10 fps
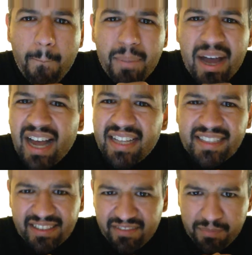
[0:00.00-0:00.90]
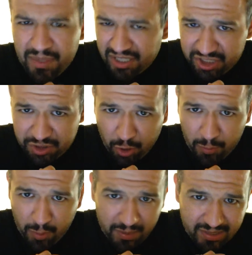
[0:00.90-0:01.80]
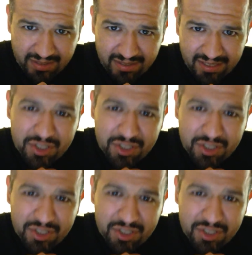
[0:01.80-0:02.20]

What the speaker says: positive be a star moment?